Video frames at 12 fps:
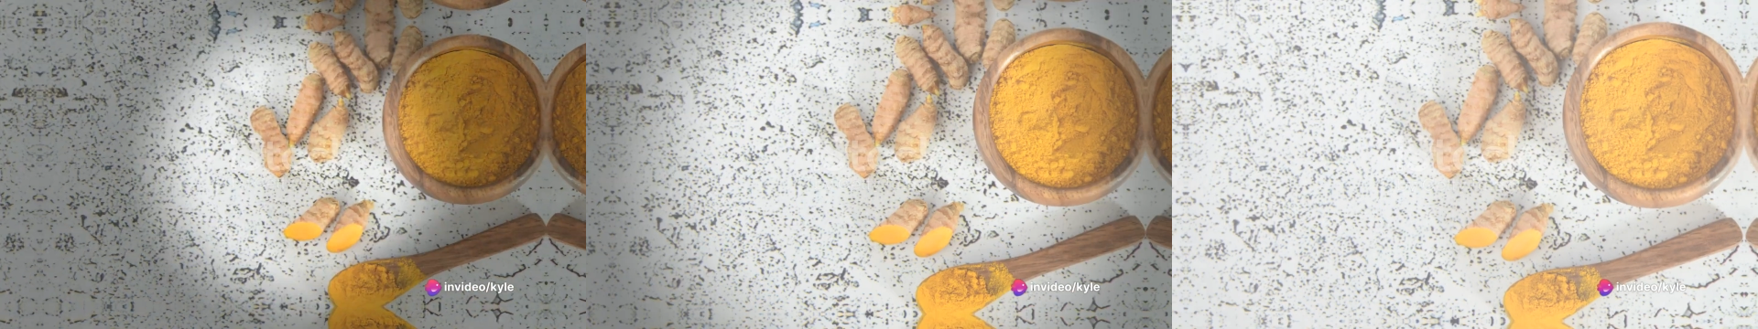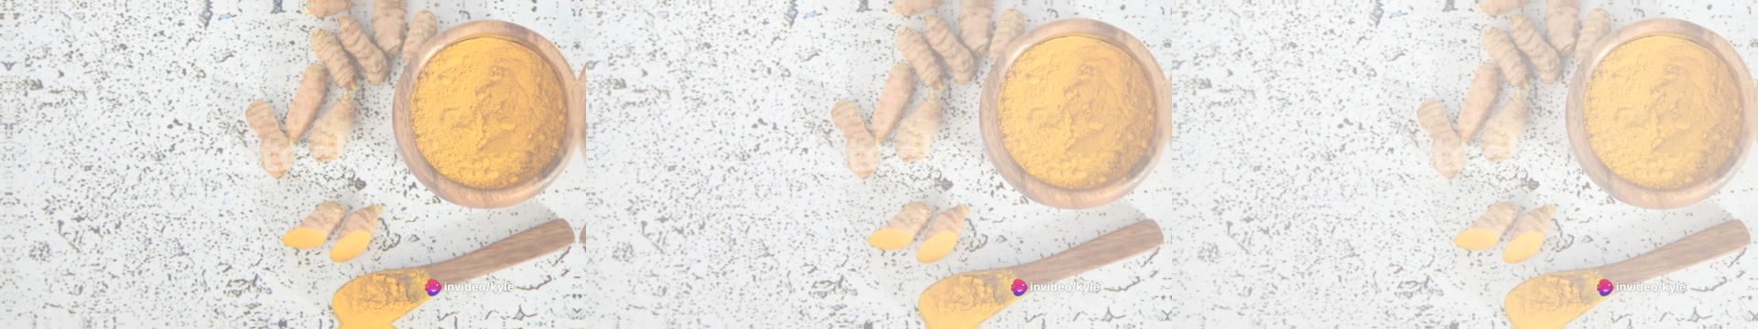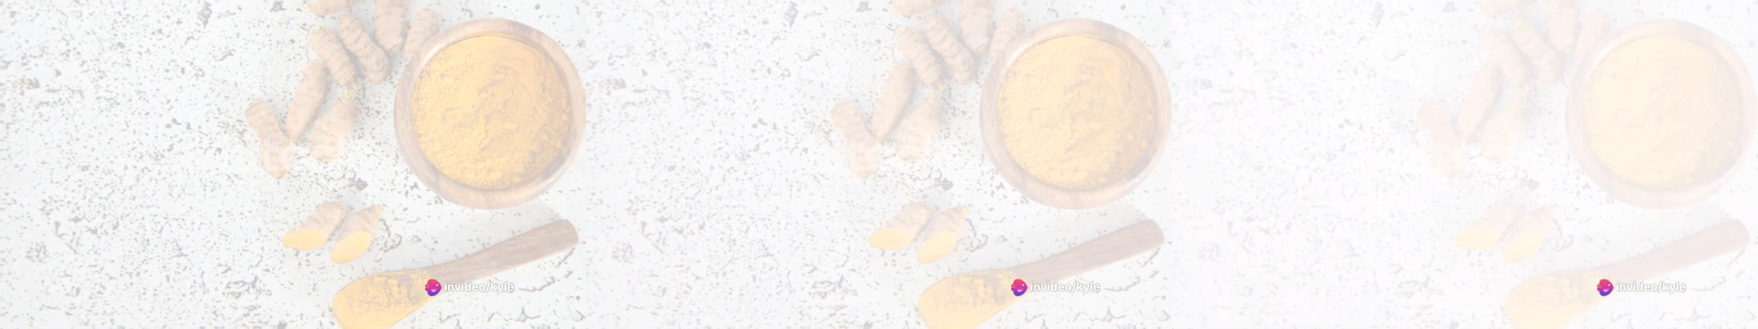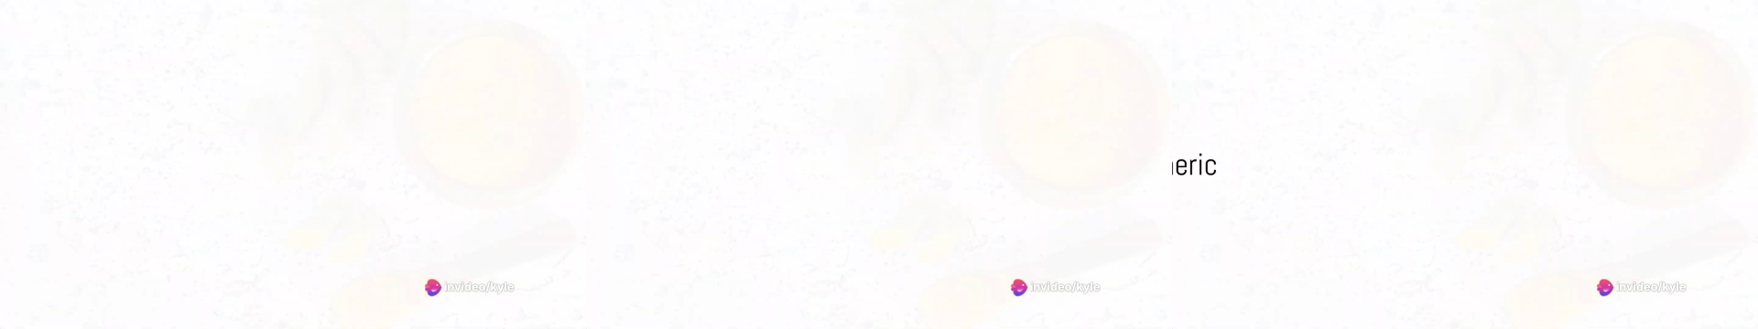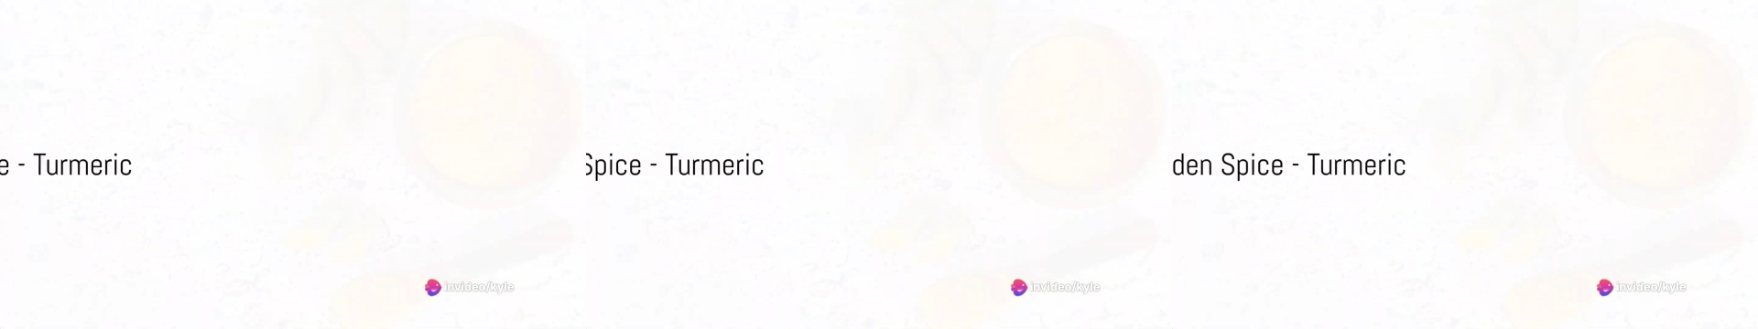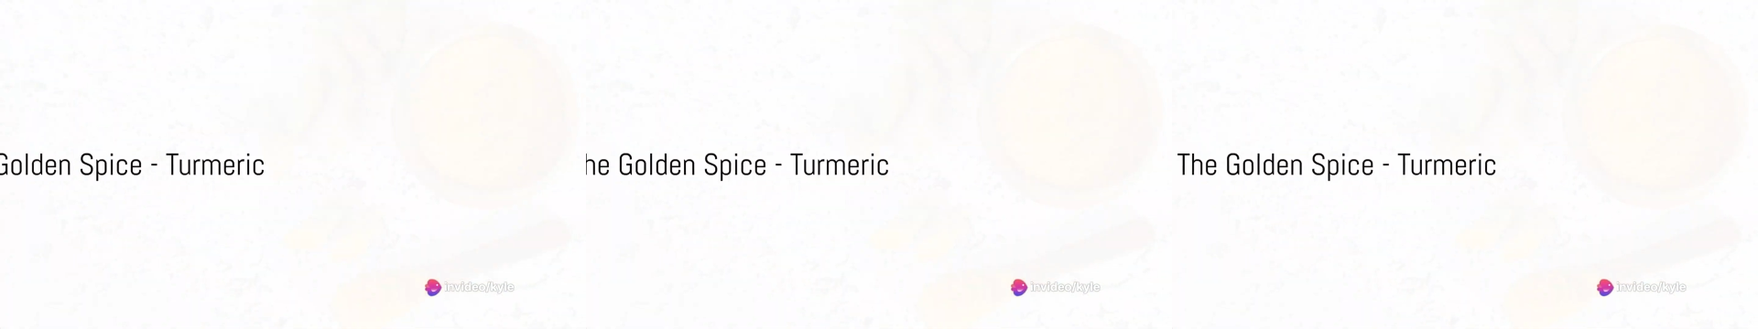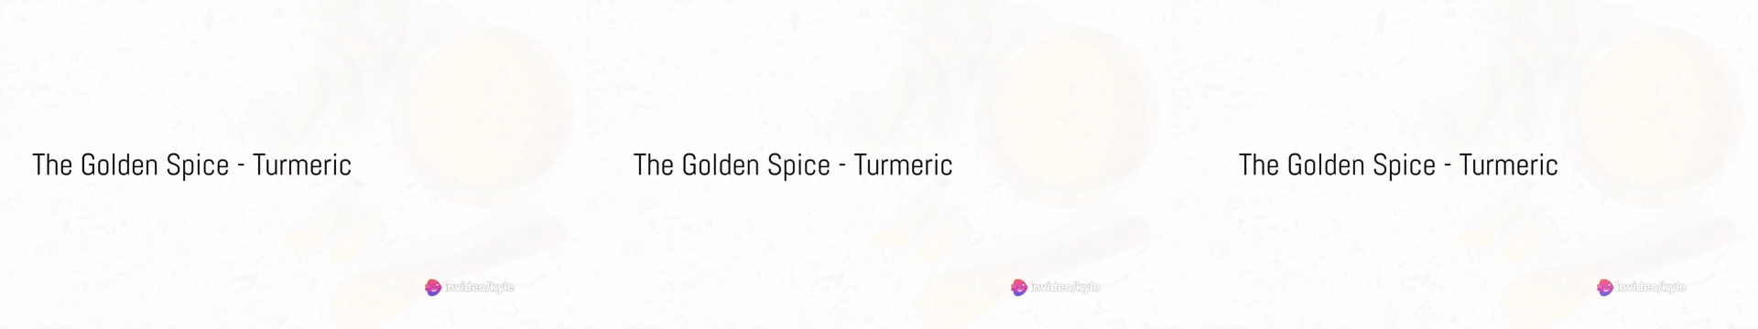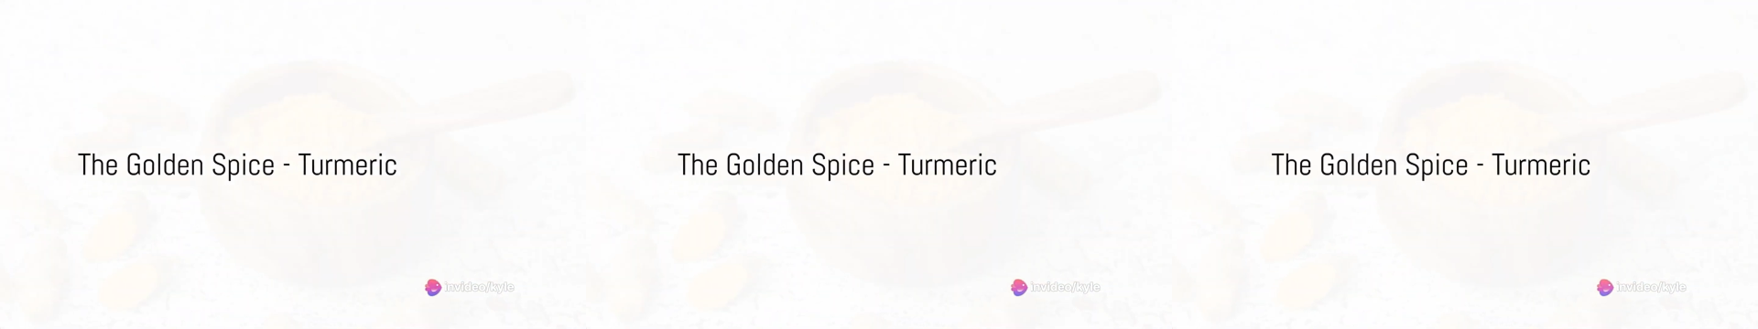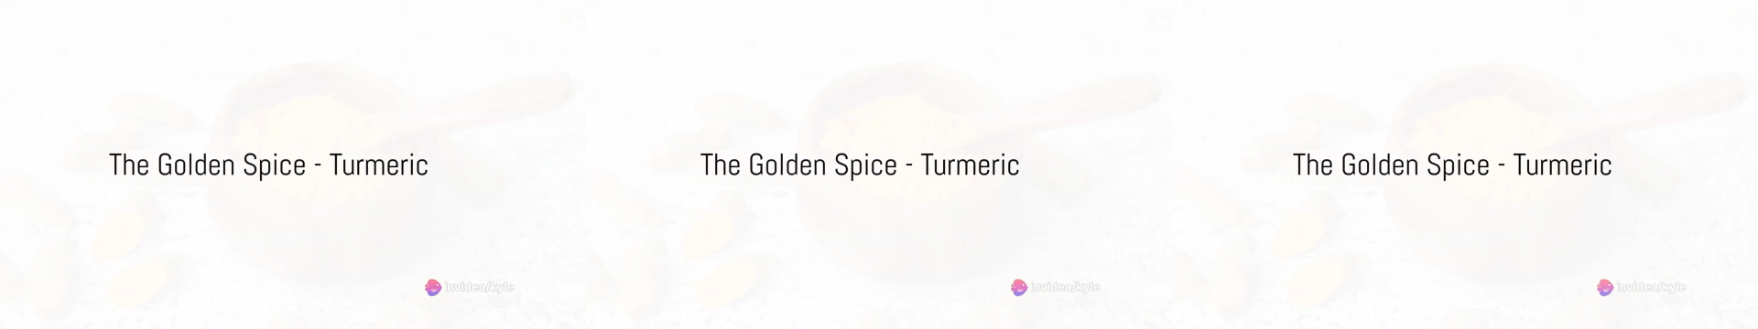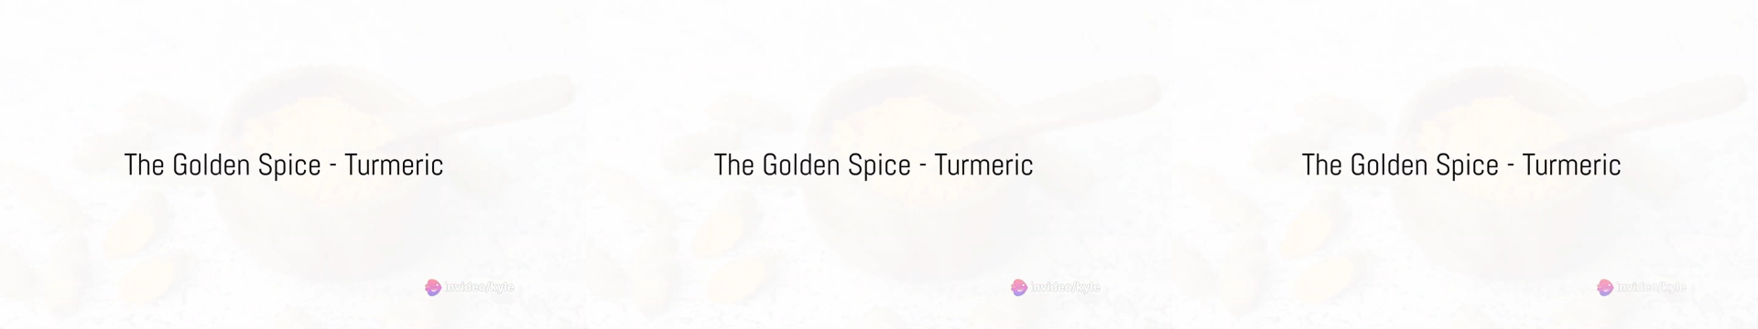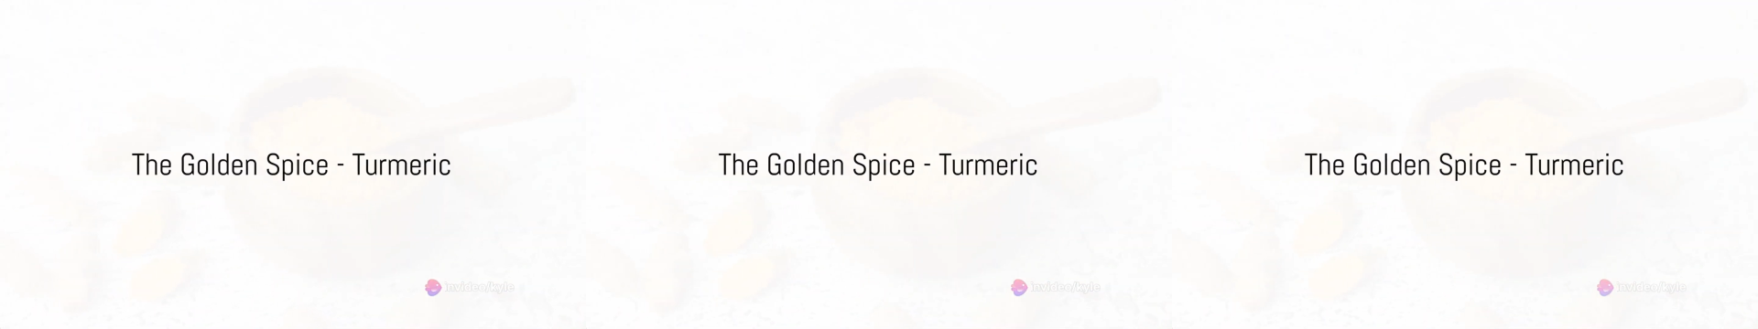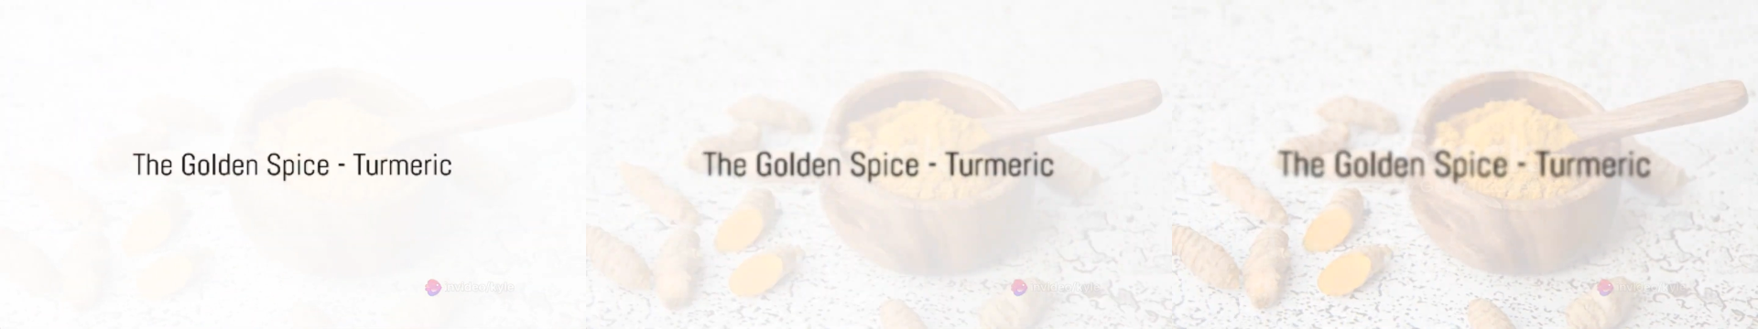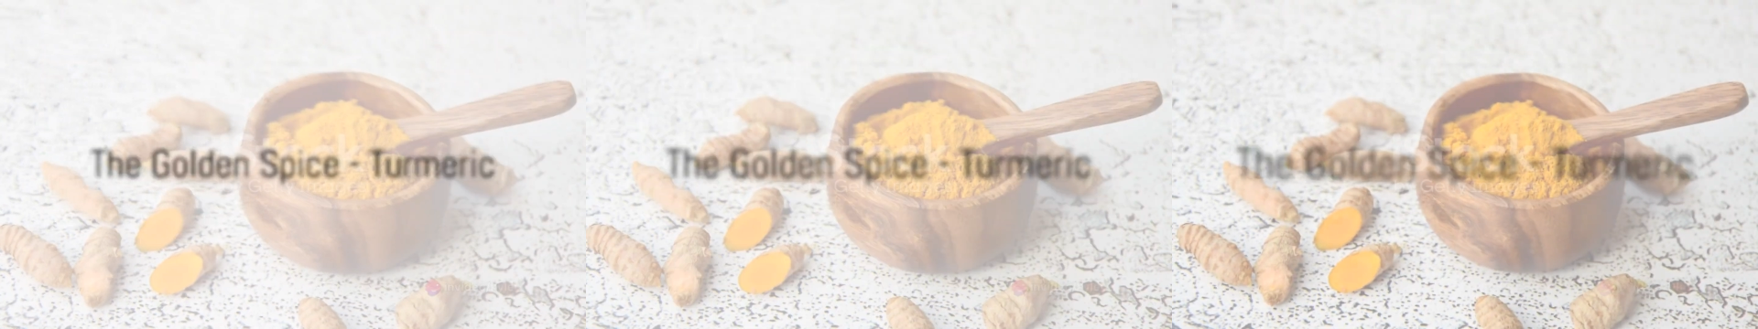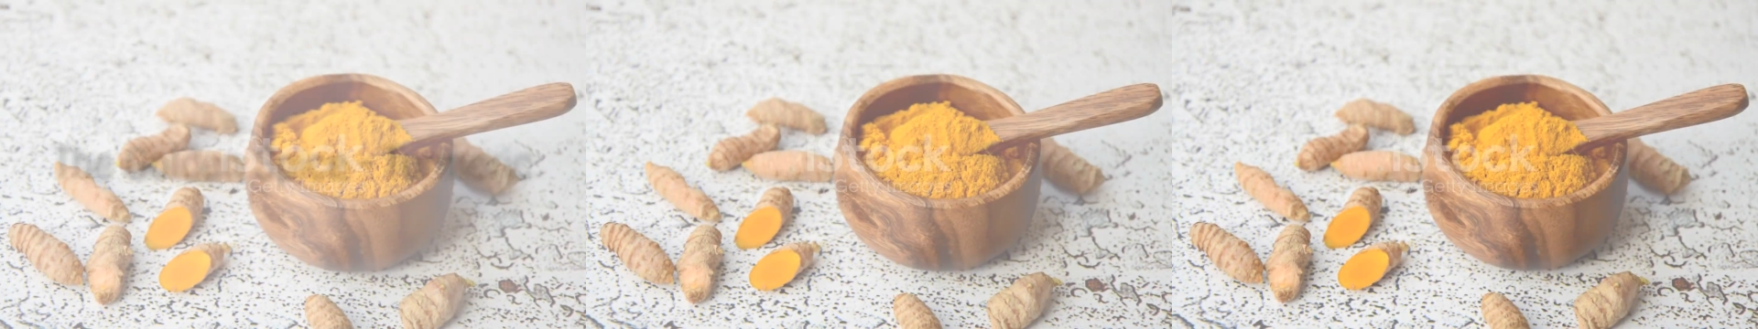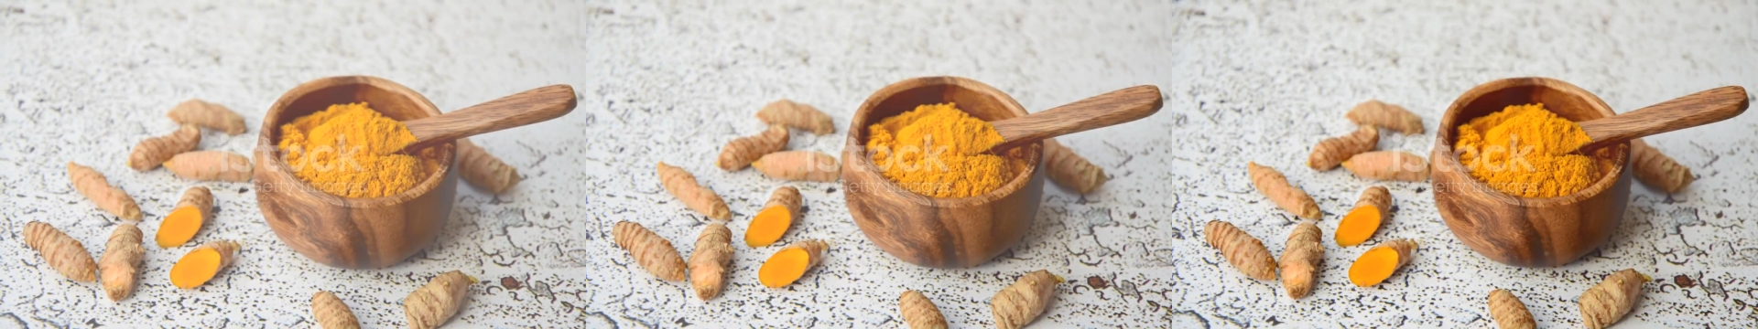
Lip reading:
No face is visible, so there are no lips to read.